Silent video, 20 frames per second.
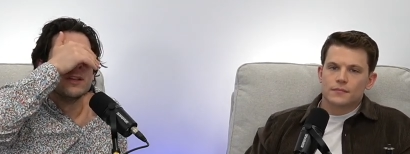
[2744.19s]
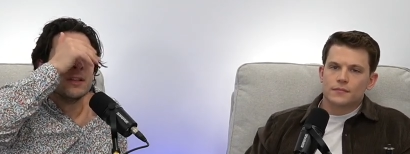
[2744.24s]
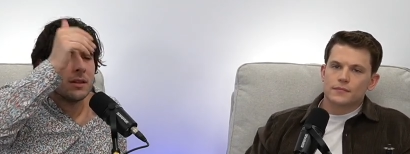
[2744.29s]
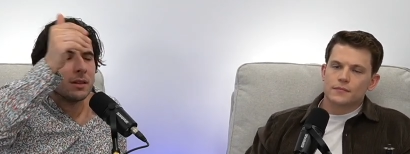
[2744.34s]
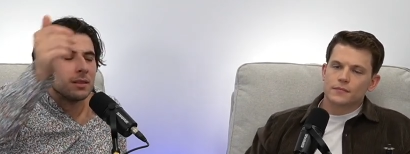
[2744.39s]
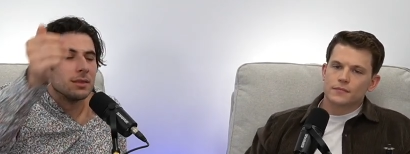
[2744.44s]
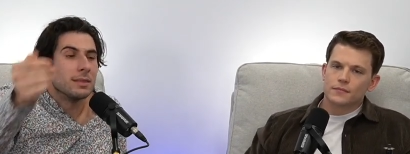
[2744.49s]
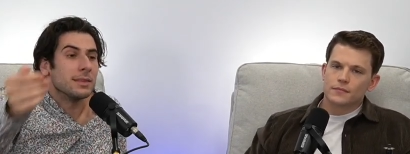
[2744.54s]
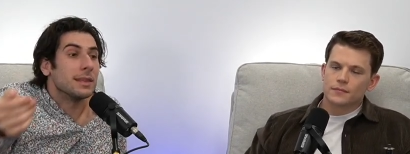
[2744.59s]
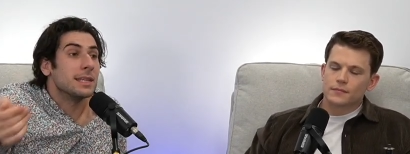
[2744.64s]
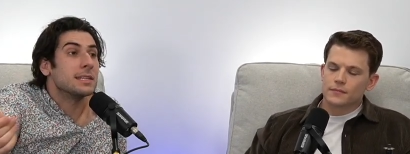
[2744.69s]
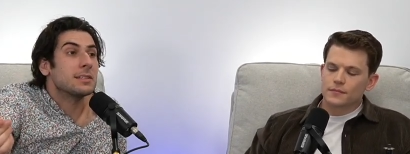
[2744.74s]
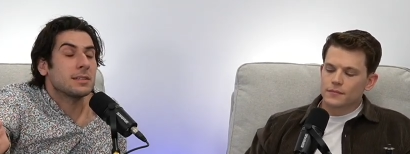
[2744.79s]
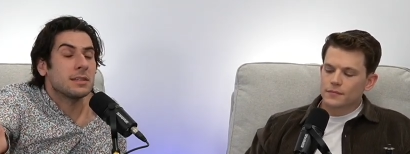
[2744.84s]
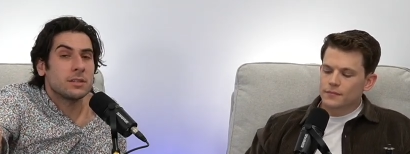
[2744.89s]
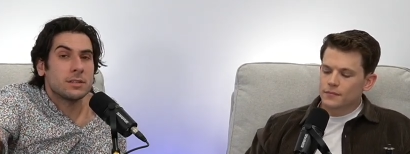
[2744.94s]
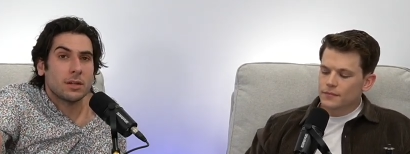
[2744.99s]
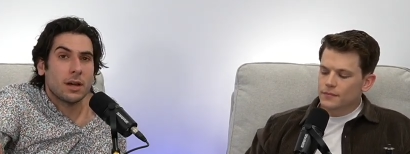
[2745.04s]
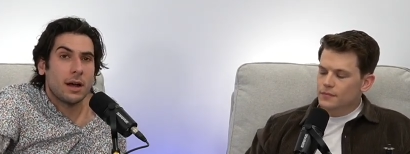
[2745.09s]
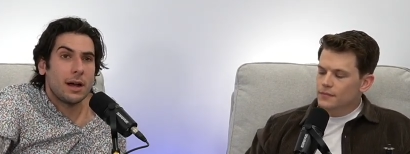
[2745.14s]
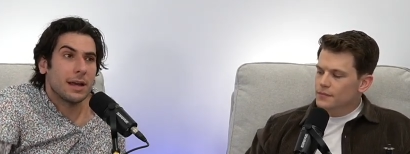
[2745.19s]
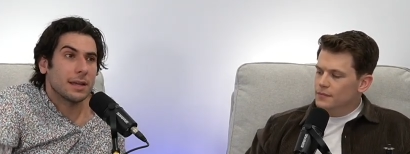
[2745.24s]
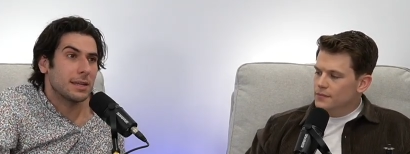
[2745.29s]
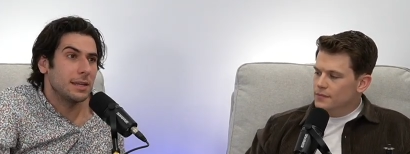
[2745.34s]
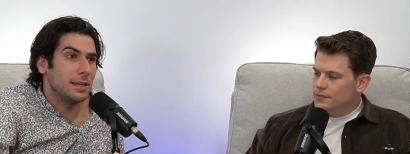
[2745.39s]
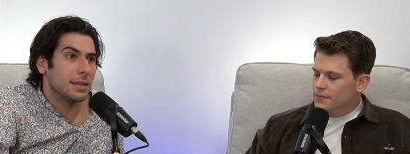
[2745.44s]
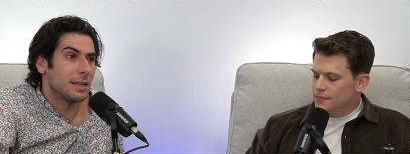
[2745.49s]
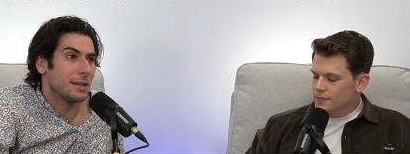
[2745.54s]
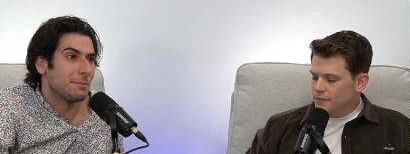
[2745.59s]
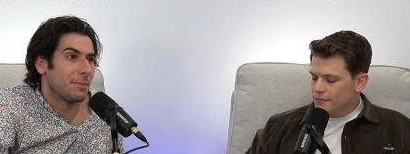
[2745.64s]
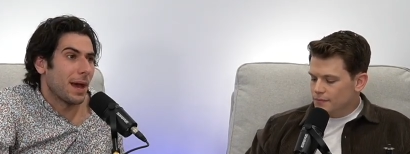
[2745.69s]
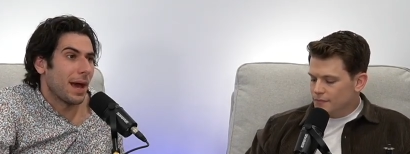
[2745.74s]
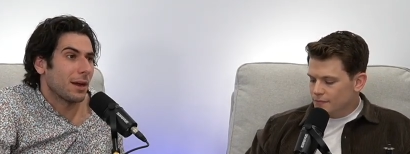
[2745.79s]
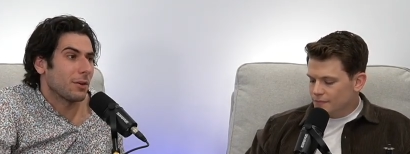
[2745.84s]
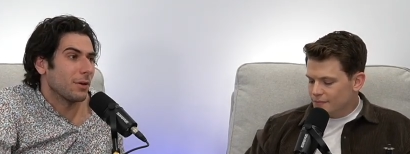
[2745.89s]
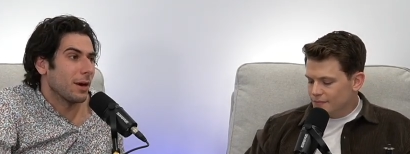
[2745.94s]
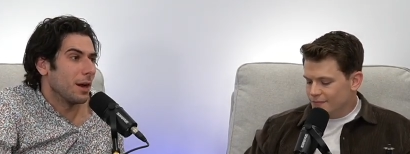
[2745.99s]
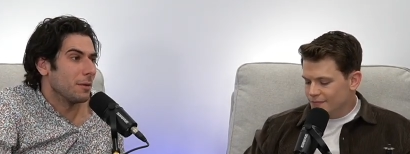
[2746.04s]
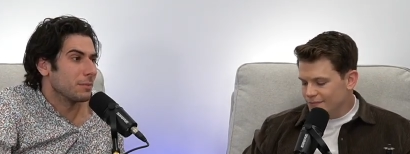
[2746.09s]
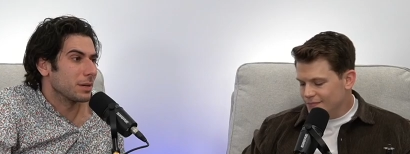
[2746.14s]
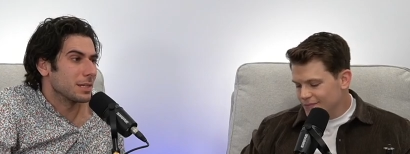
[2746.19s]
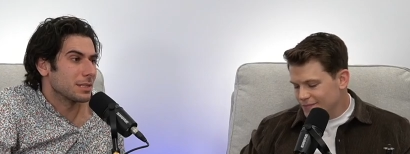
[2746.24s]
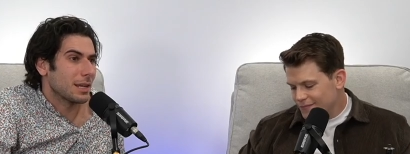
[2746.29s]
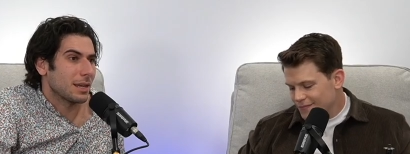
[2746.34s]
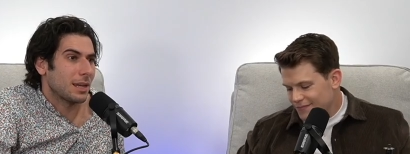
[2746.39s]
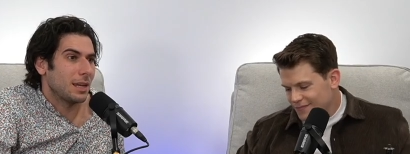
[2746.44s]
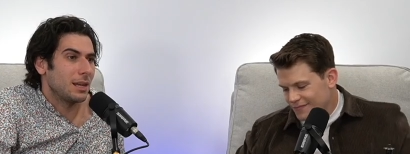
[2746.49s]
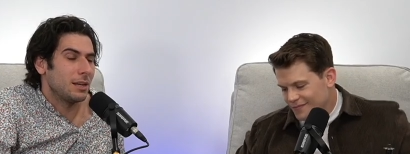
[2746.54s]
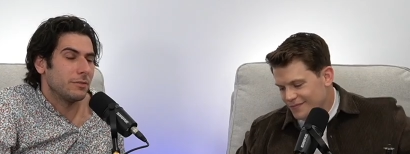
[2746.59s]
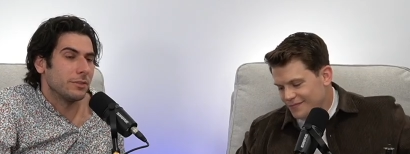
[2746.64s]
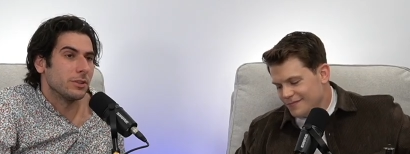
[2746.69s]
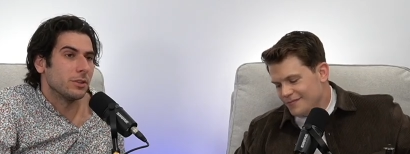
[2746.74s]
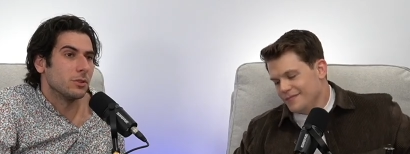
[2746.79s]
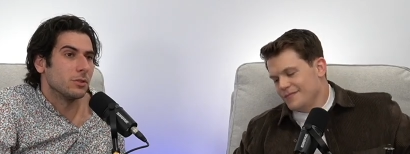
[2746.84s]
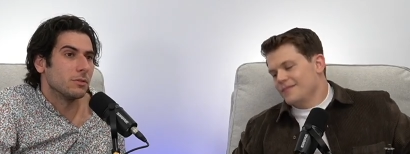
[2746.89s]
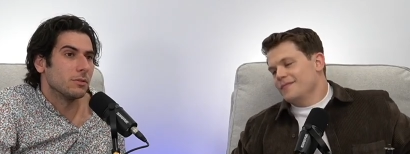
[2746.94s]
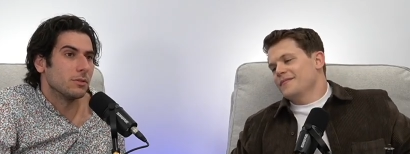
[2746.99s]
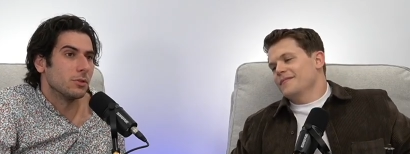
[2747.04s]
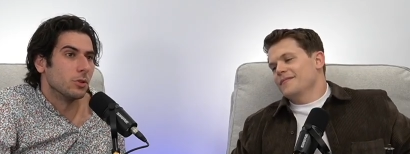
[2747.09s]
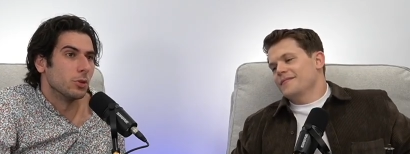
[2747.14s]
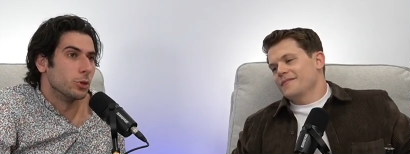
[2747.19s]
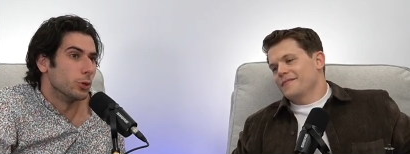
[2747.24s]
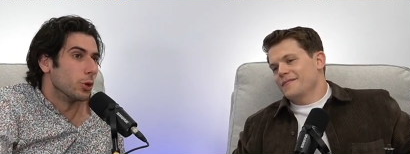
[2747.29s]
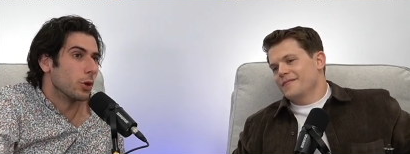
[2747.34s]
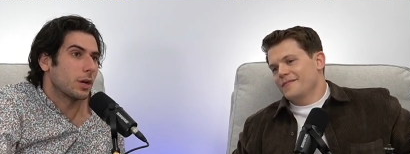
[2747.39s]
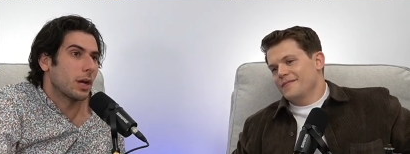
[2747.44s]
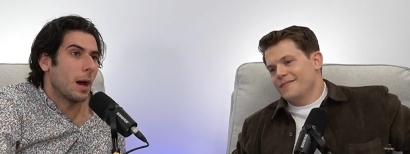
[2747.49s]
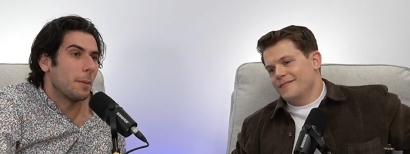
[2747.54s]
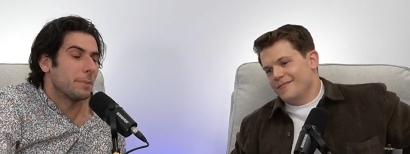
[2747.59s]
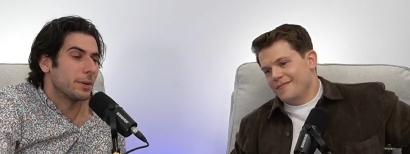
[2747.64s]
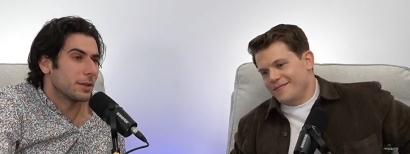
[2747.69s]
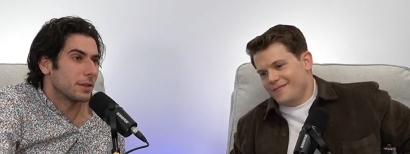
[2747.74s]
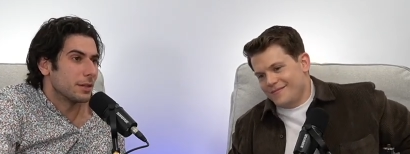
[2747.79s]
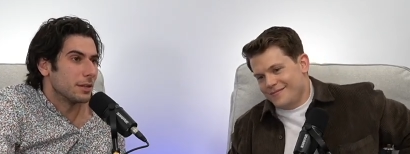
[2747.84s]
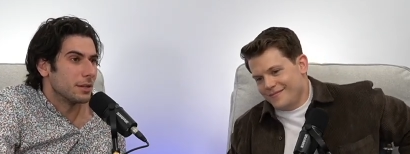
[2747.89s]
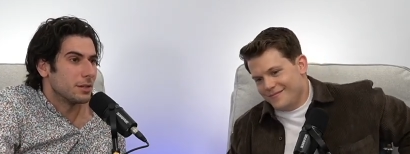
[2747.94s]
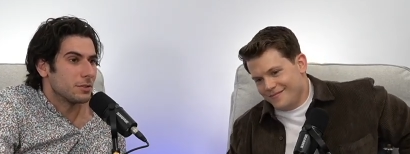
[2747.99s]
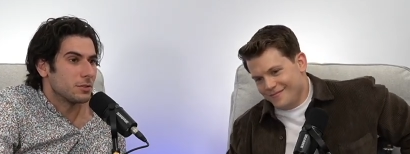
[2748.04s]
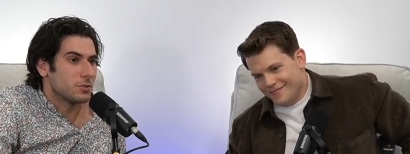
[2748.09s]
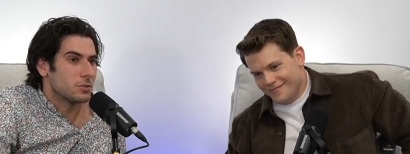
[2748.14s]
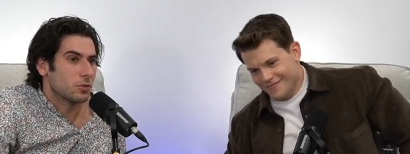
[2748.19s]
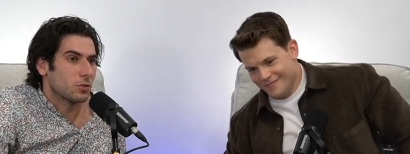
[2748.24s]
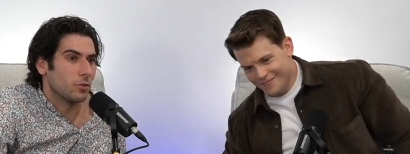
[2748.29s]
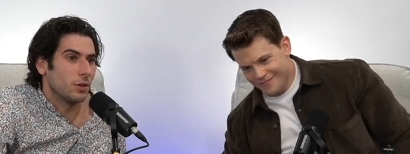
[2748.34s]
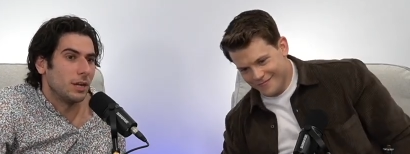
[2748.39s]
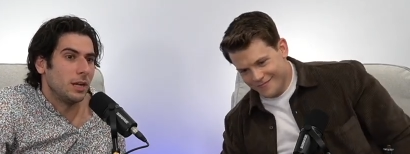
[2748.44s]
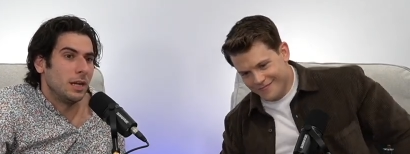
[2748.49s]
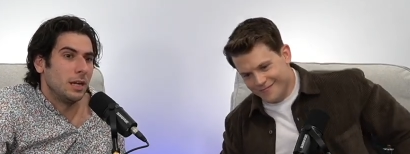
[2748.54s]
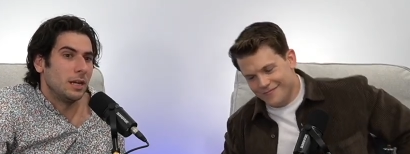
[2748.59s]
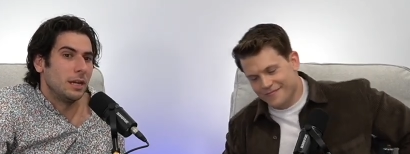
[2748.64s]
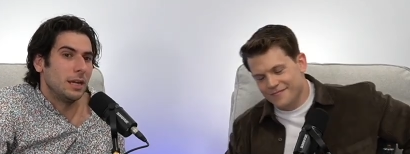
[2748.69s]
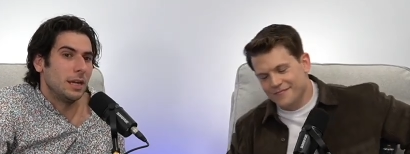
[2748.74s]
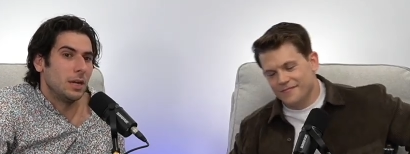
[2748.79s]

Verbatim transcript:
Speaker 1: listen to hockey in the background because I can't even look up at the screen.